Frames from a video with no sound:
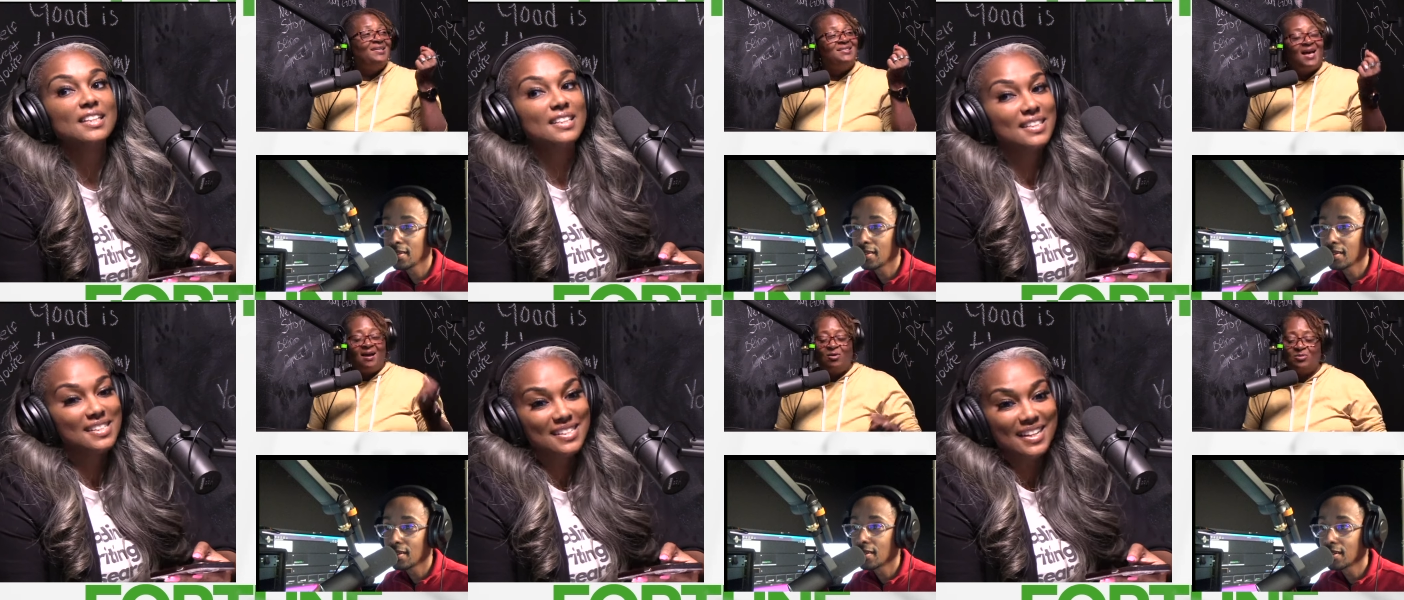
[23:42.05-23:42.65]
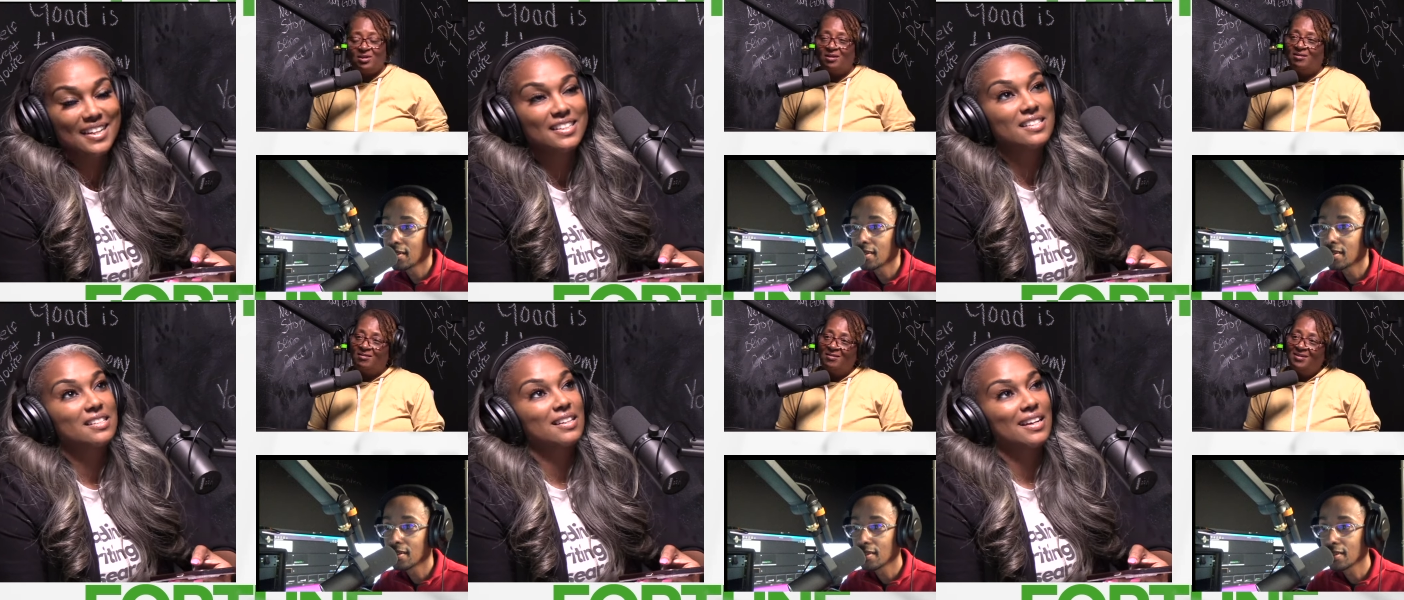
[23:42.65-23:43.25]
Speaker 1: just got. You
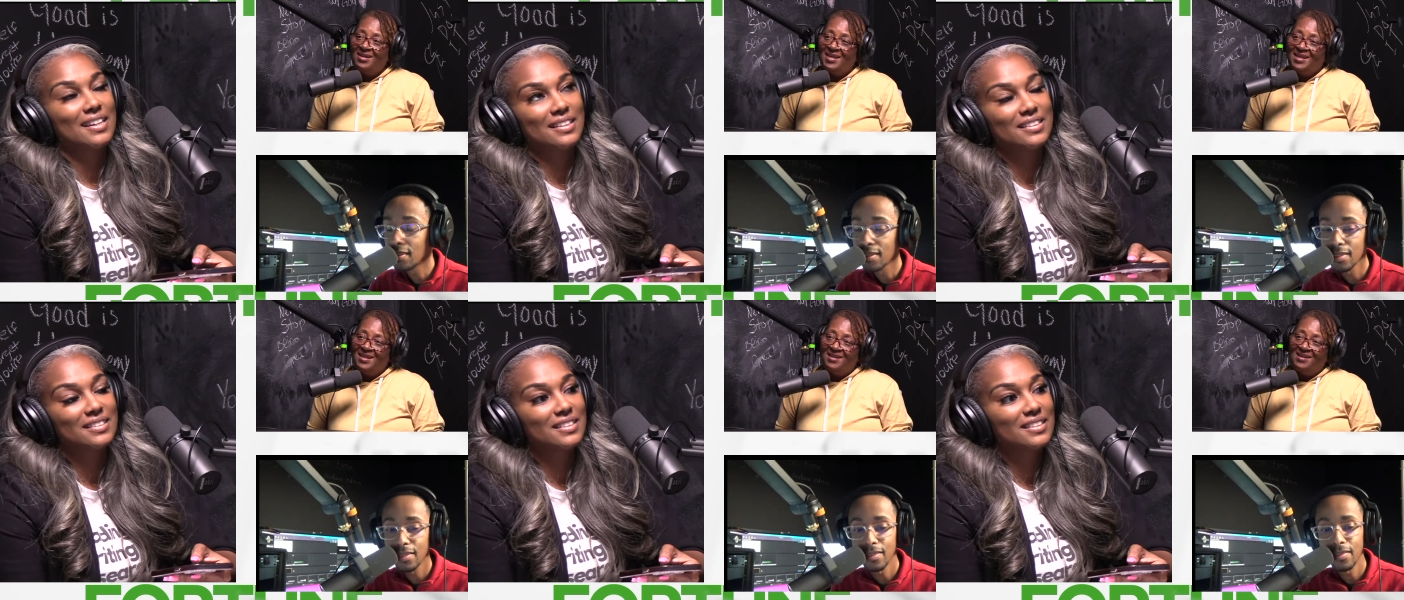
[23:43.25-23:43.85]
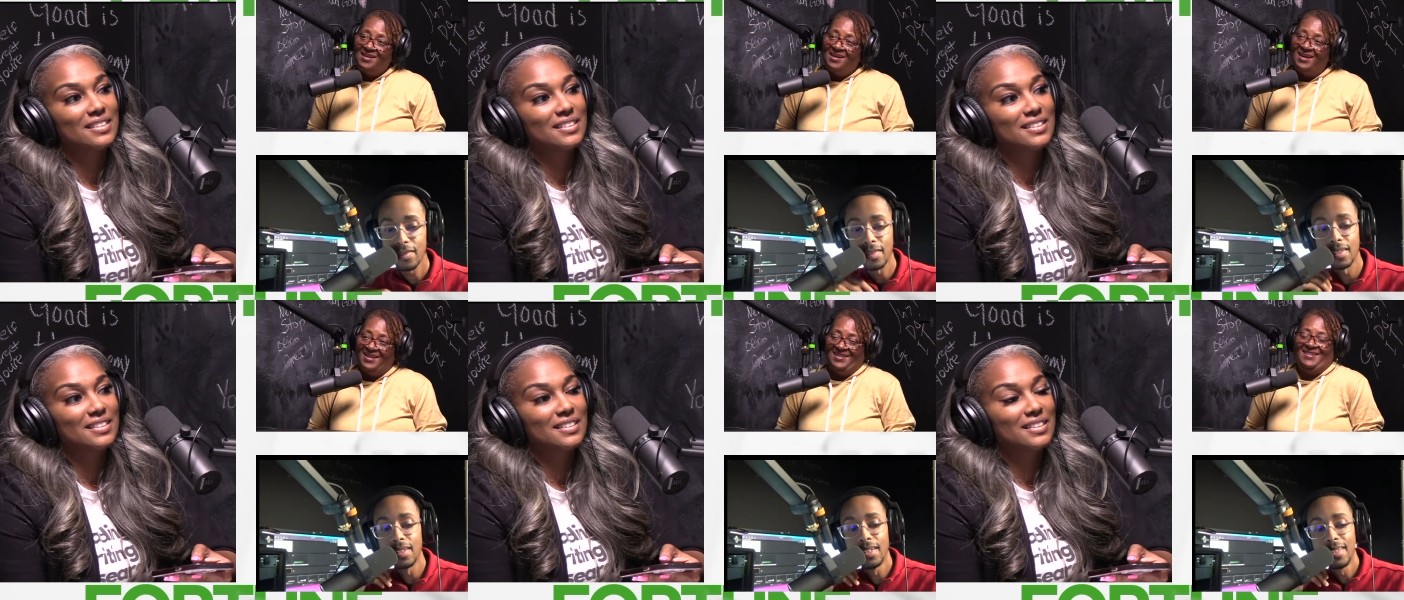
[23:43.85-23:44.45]
just got to look.
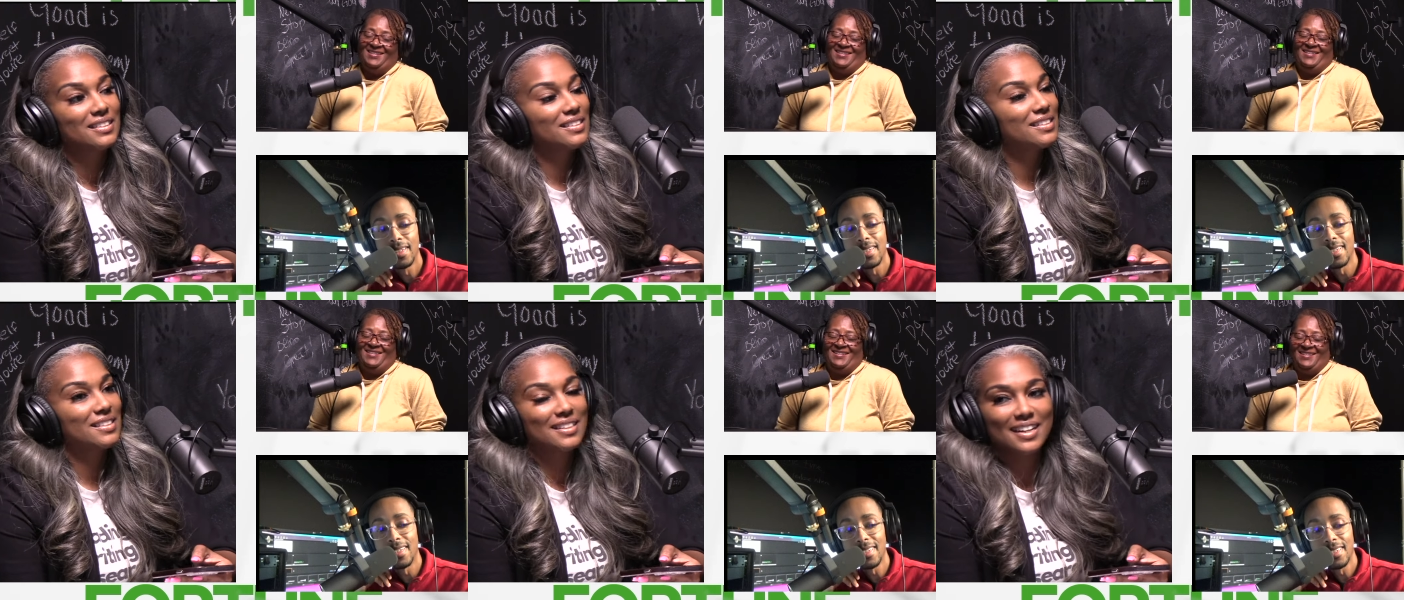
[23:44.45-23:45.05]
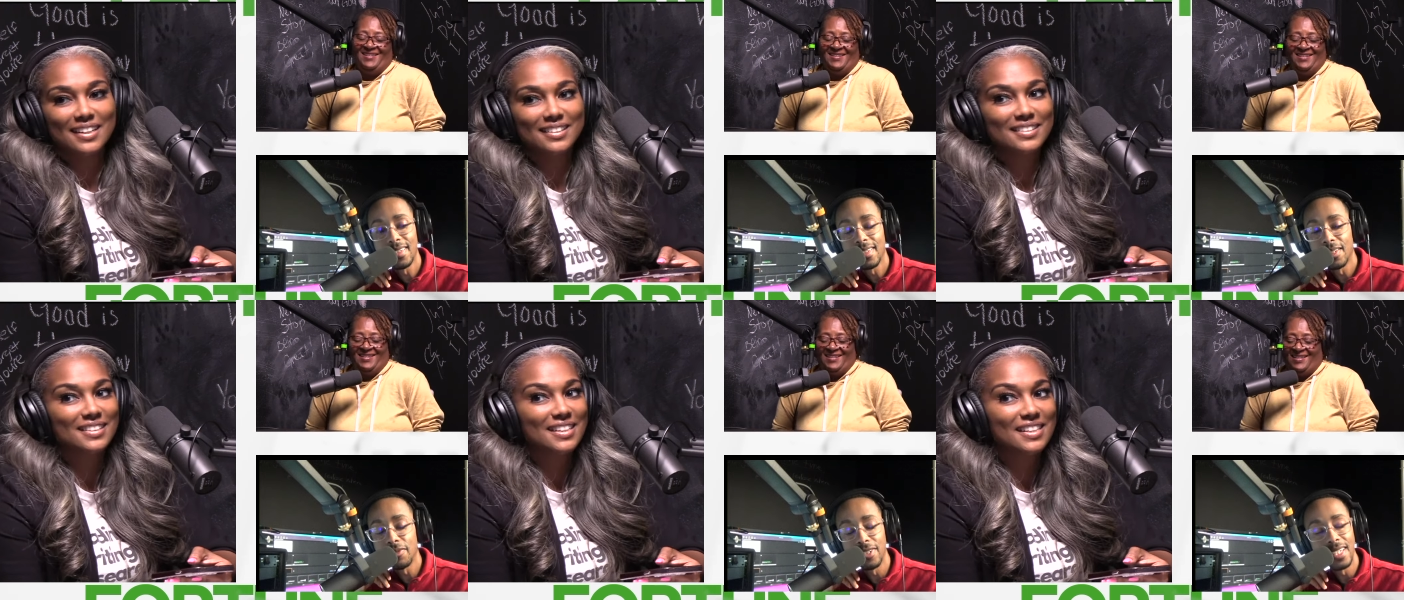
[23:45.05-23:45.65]
You just gotta
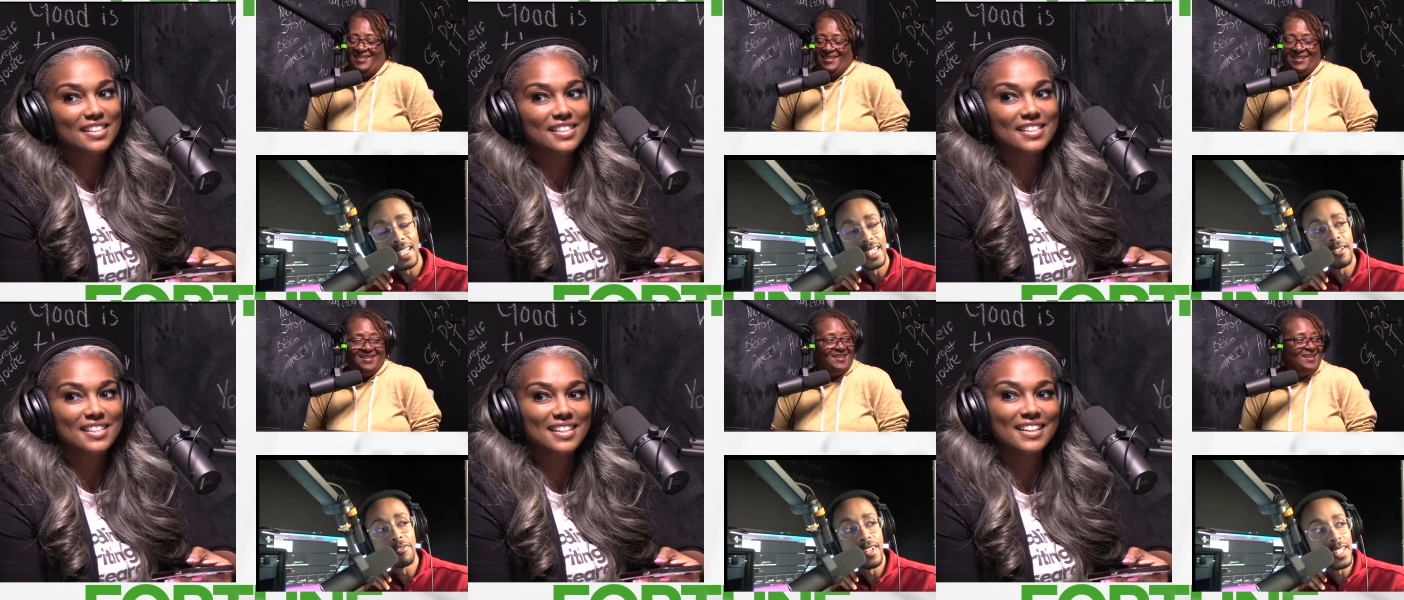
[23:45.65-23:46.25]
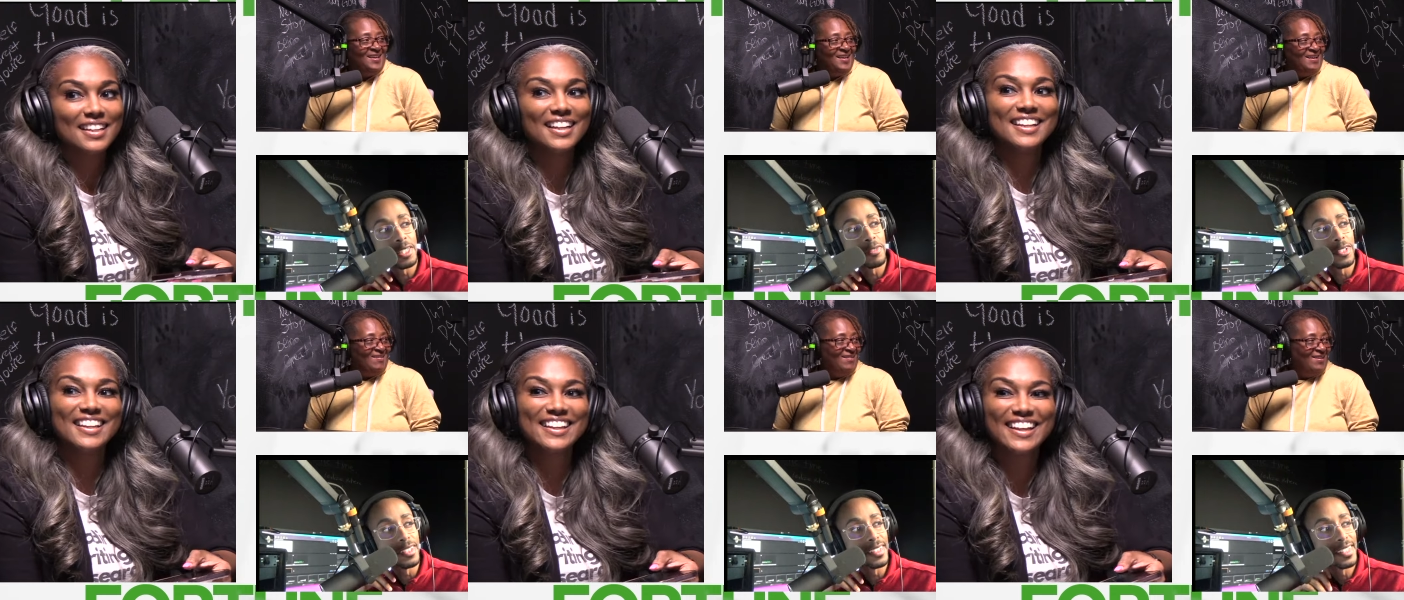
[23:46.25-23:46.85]
look.
Speaker 2: Fill out that FAFSA.